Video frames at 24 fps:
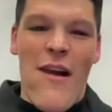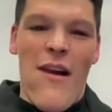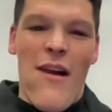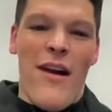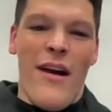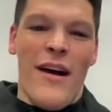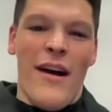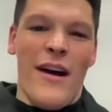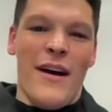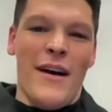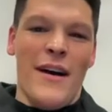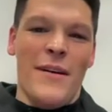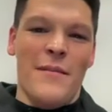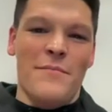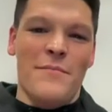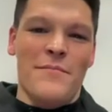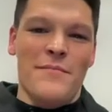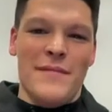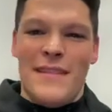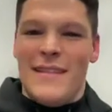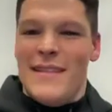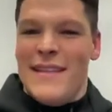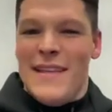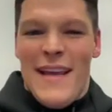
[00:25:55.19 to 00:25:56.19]

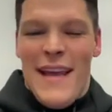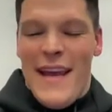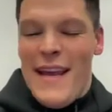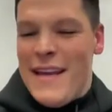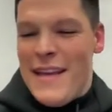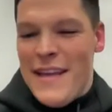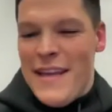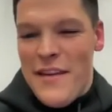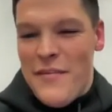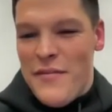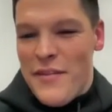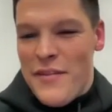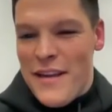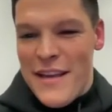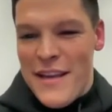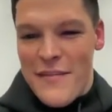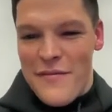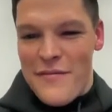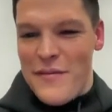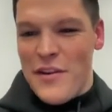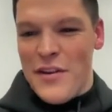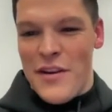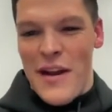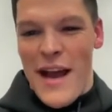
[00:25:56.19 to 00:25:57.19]
And even
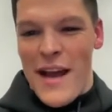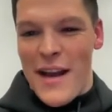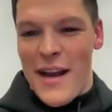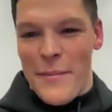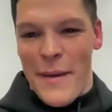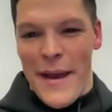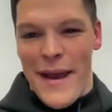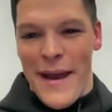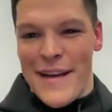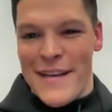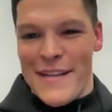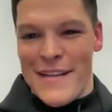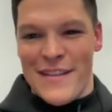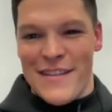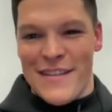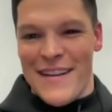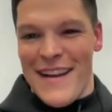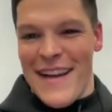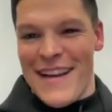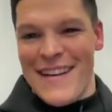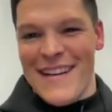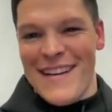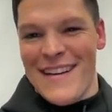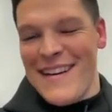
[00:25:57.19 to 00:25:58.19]
if you're not a manager,
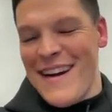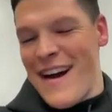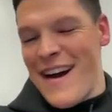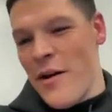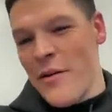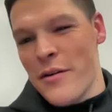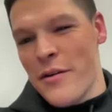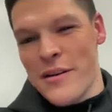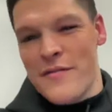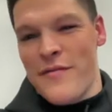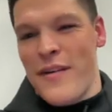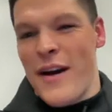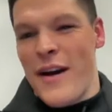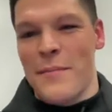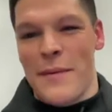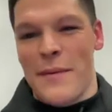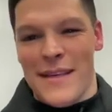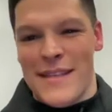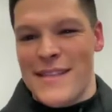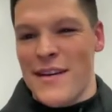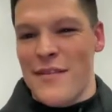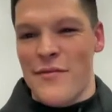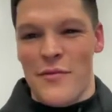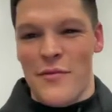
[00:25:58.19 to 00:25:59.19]
like I always find
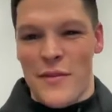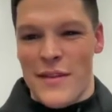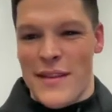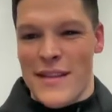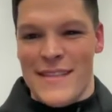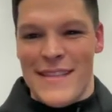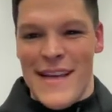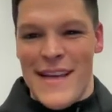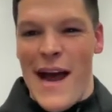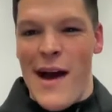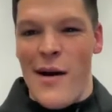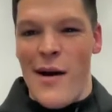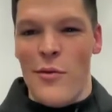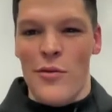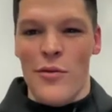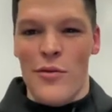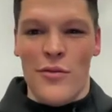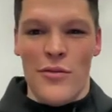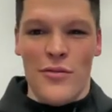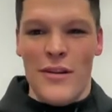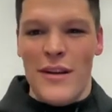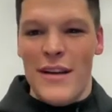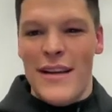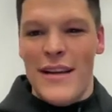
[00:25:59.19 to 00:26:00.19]
myself with a
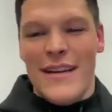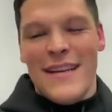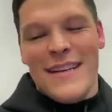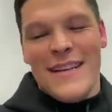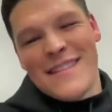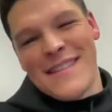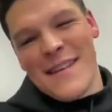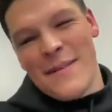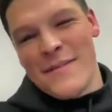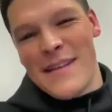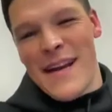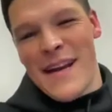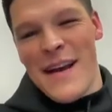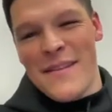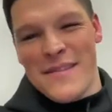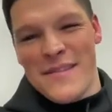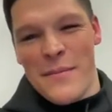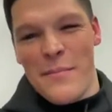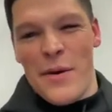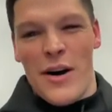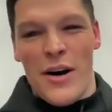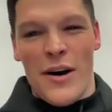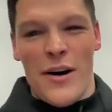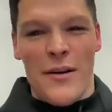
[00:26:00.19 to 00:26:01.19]
towel, sometimes a
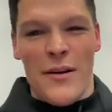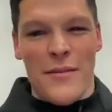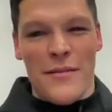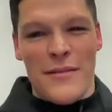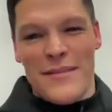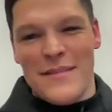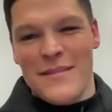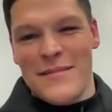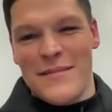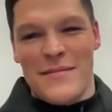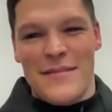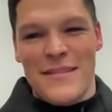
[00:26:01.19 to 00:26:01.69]
ball,